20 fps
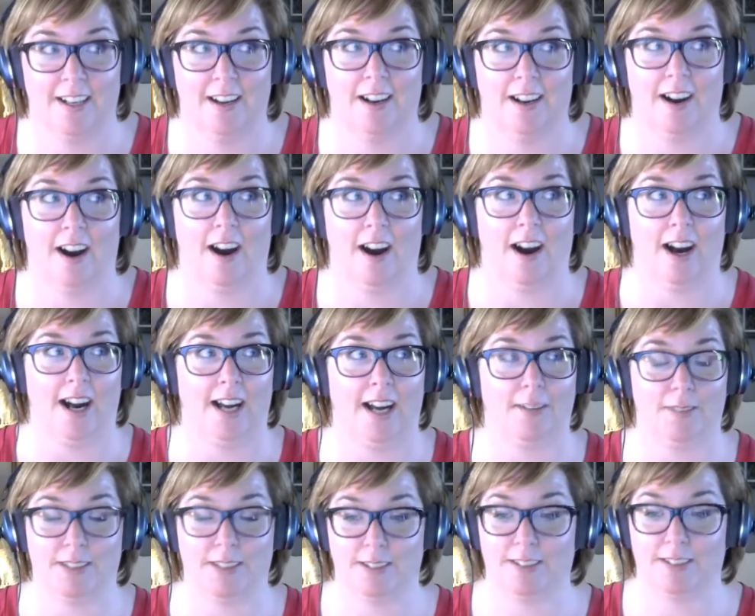I
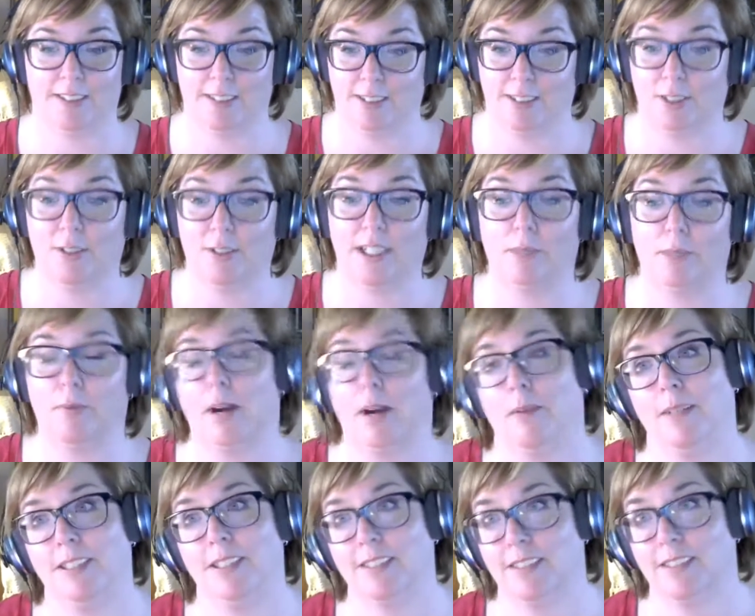was doing it by
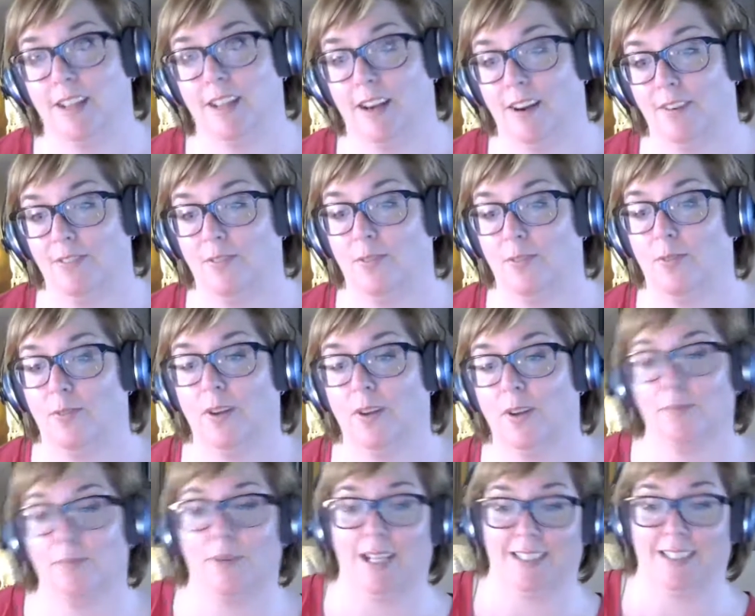myself,
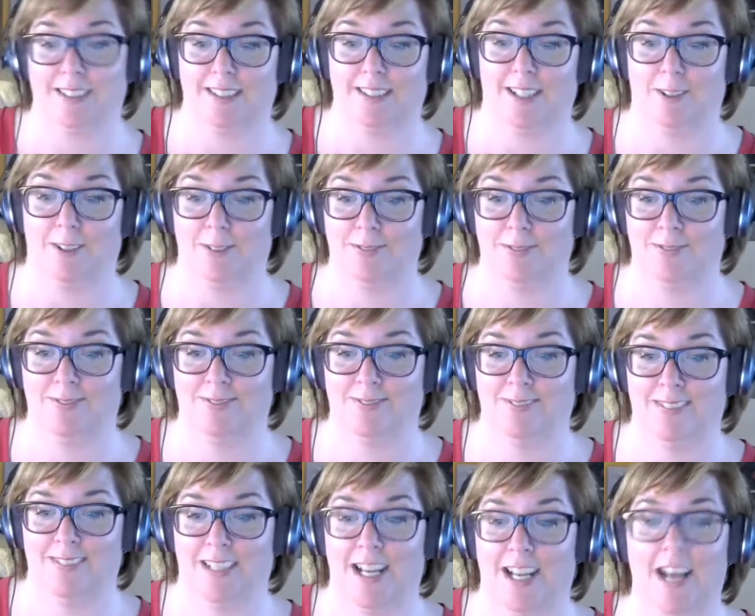with myself,
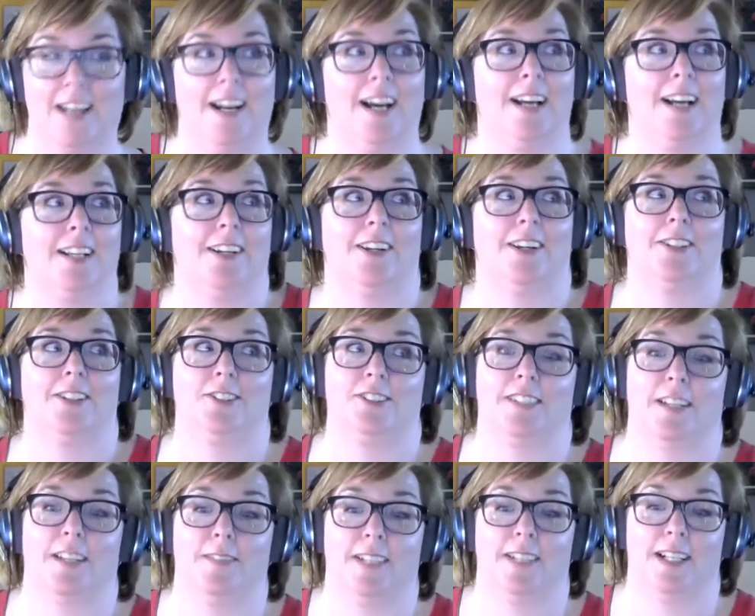and I had
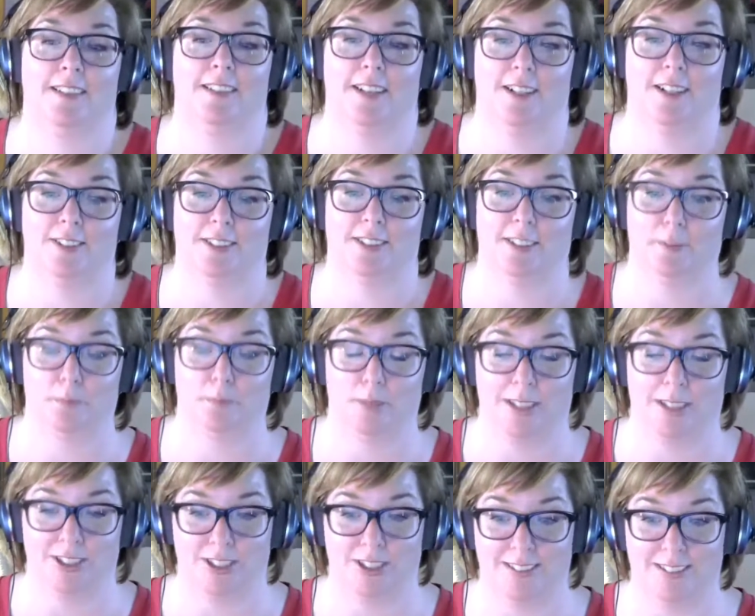178,000
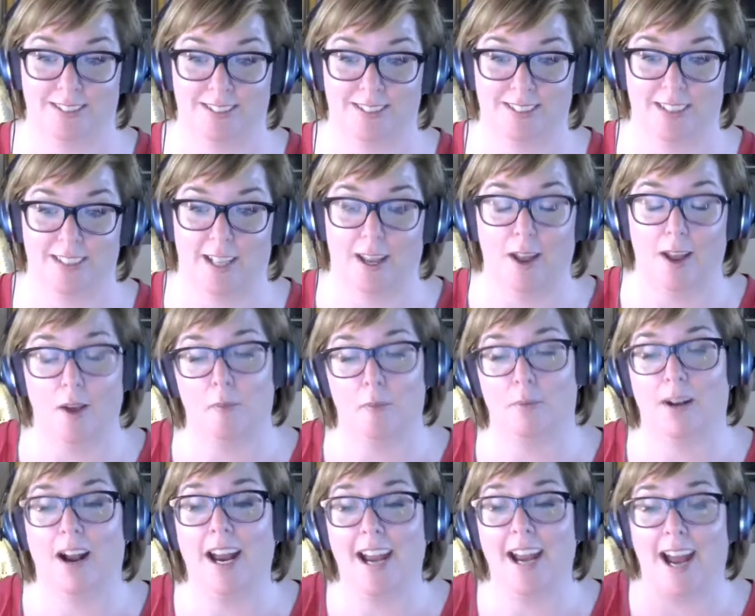impressions. But
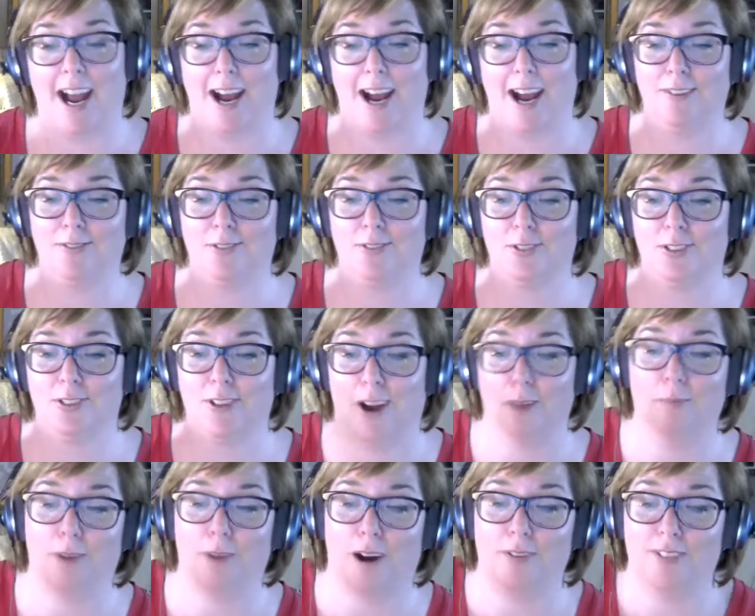I have
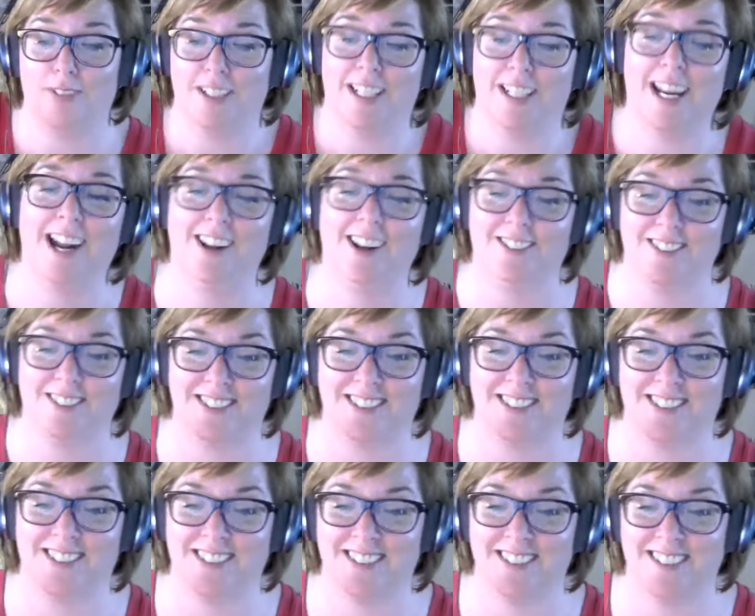nonprofit
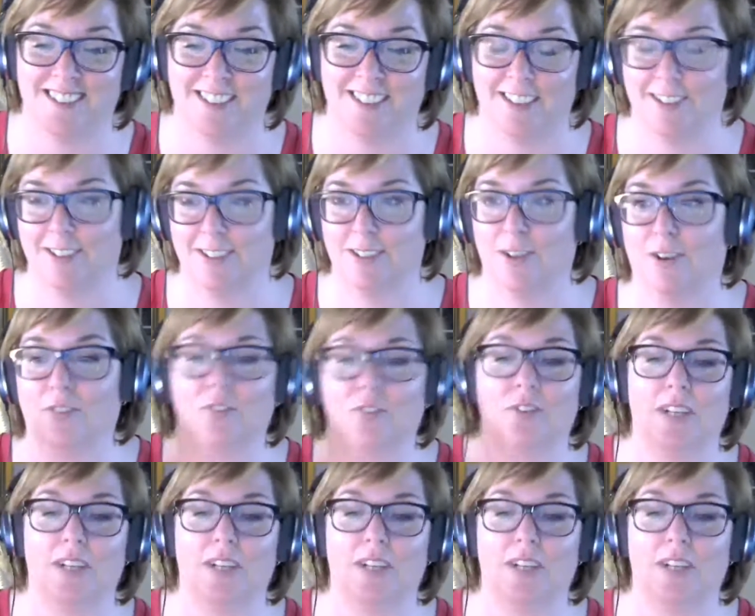accounts. So it